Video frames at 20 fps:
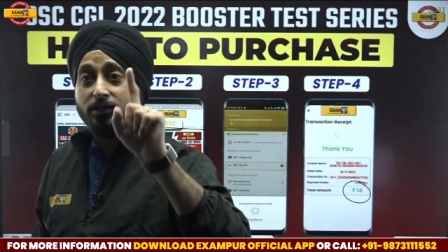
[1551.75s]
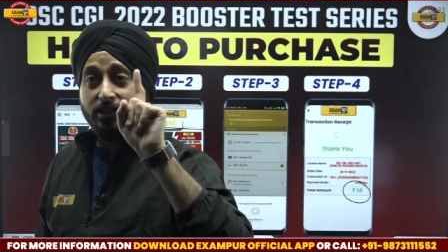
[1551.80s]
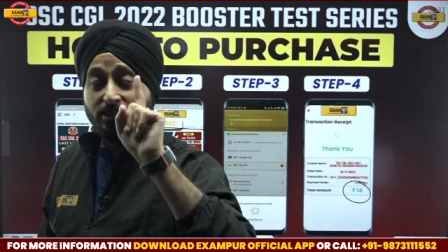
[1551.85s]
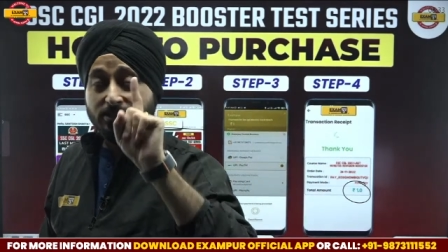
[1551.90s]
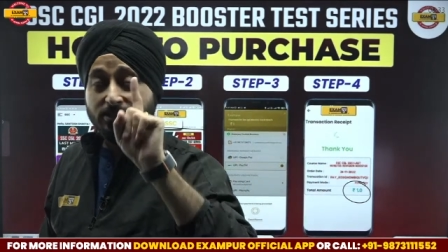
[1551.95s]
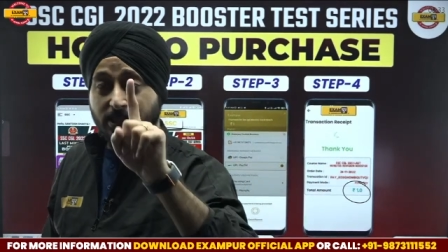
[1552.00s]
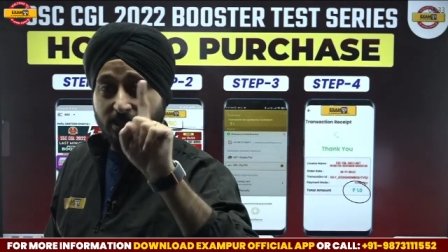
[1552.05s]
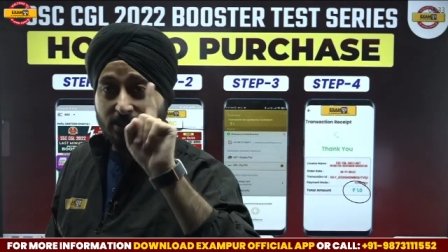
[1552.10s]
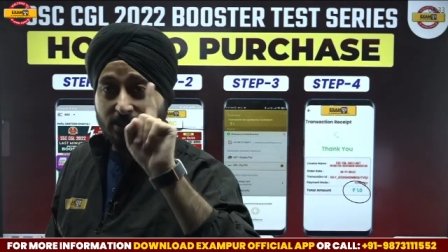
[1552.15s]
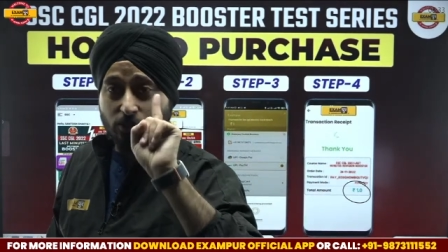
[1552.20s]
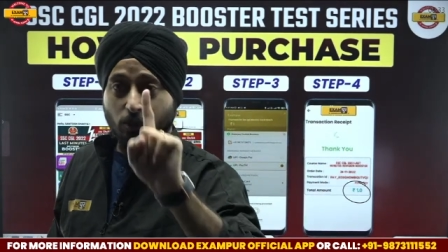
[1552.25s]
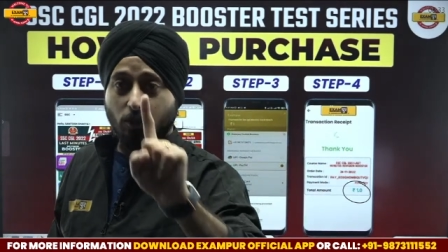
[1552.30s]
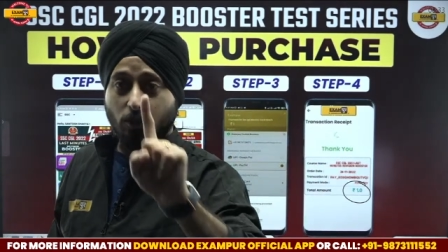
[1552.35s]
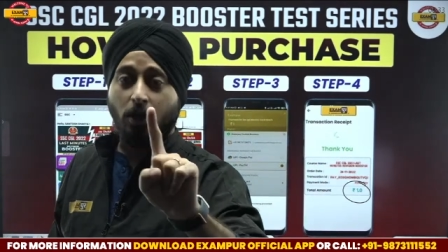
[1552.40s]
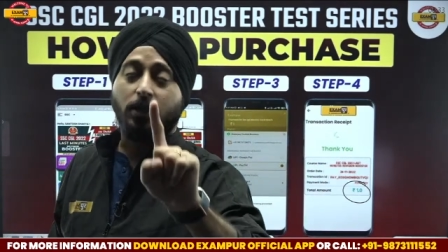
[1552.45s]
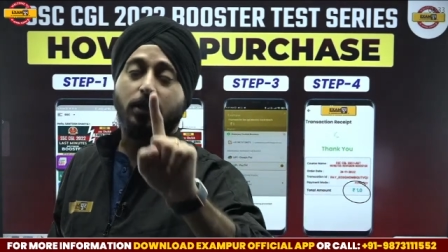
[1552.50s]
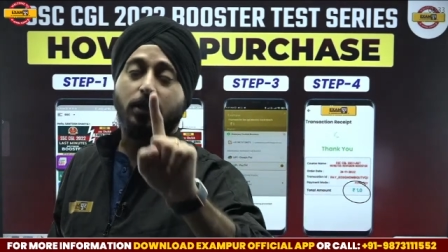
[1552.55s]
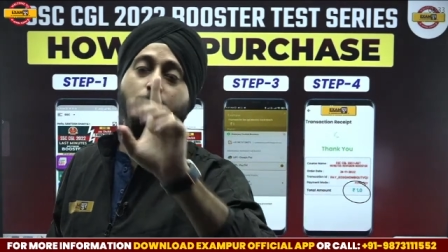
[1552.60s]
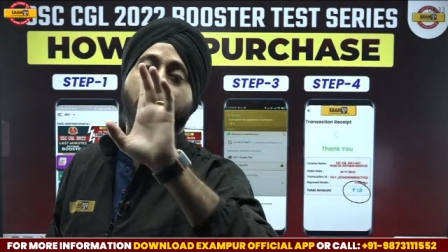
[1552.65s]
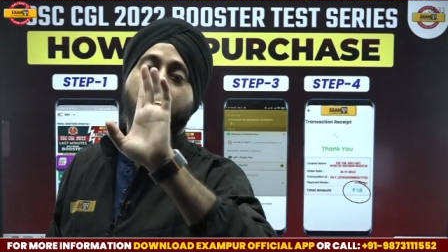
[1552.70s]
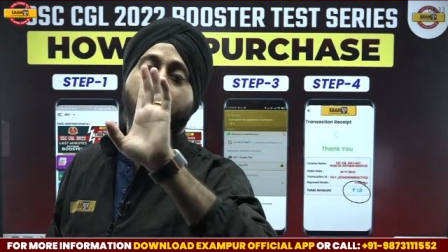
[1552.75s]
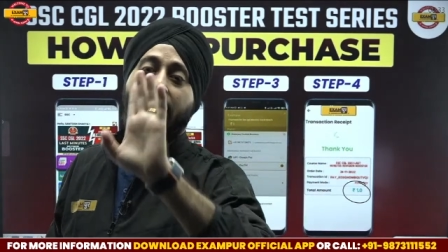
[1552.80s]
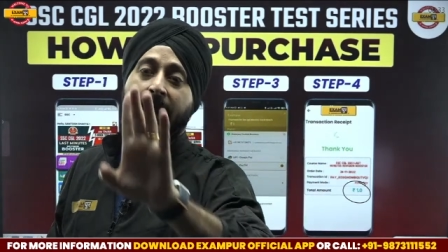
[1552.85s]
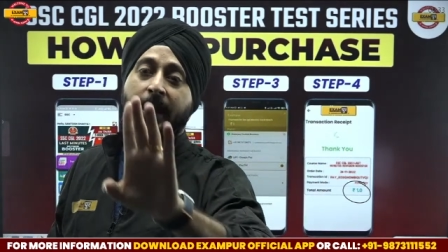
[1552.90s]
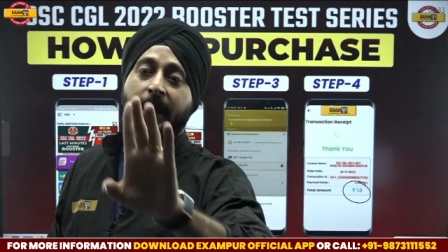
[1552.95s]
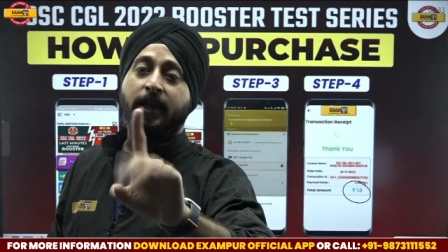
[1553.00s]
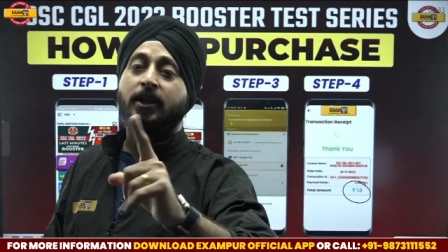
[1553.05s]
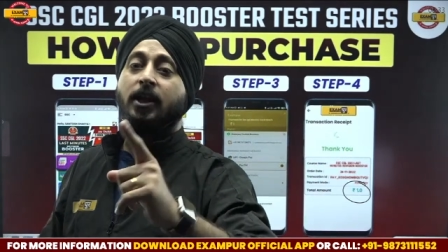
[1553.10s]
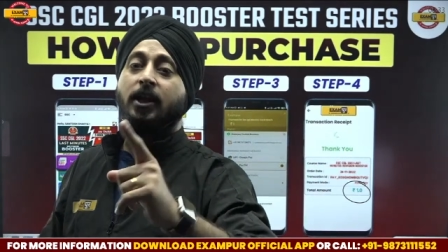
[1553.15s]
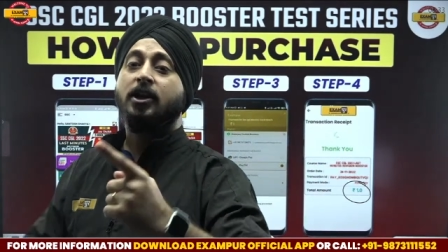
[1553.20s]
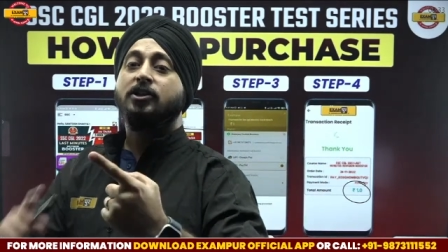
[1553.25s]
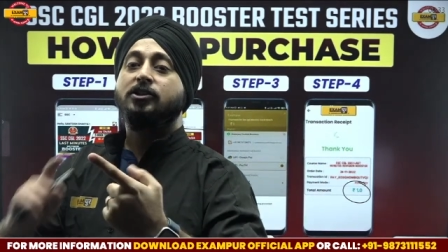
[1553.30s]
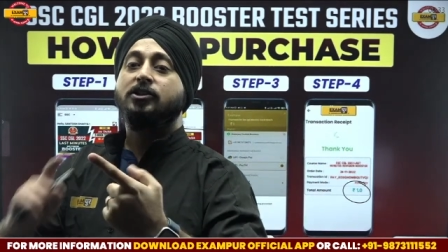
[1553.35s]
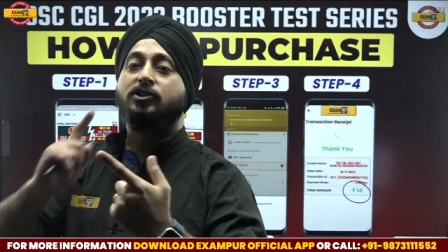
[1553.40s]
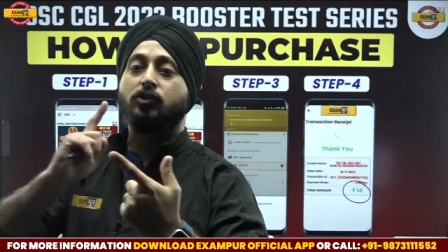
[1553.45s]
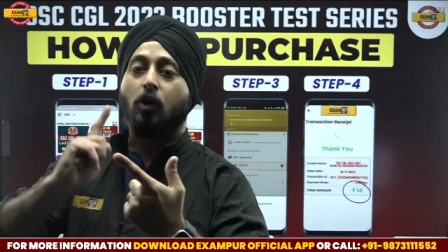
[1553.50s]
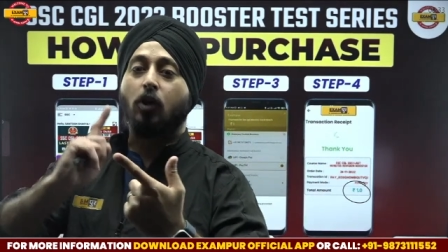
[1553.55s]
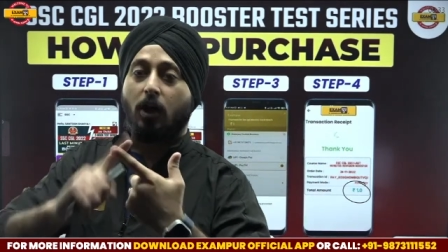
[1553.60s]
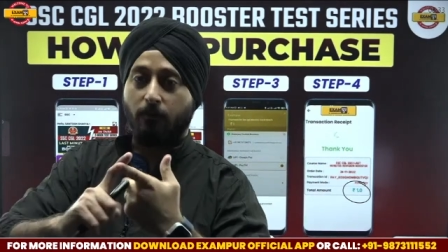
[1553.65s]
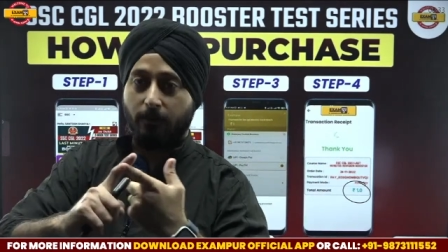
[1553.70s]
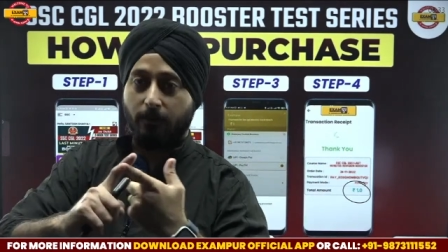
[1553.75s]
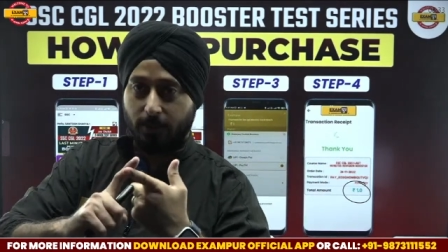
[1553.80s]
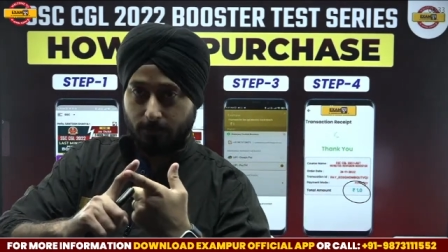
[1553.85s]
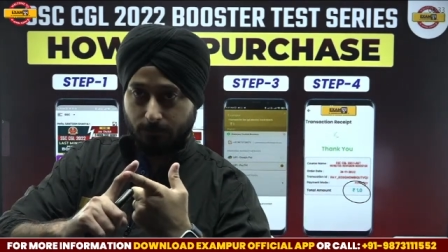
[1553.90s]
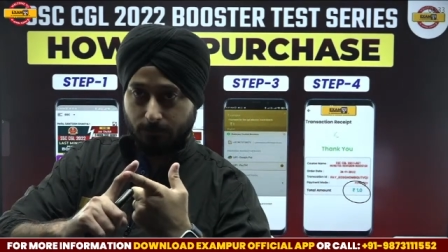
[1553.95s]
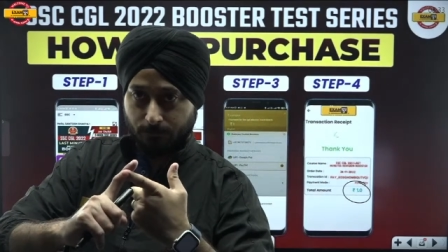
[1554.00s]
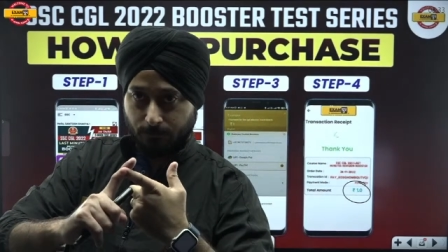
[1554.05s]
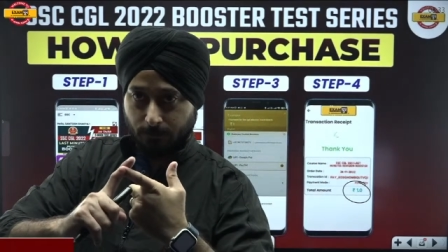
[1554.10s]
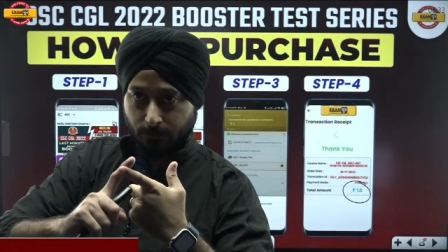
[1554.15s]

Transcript: just just do not buy it solve it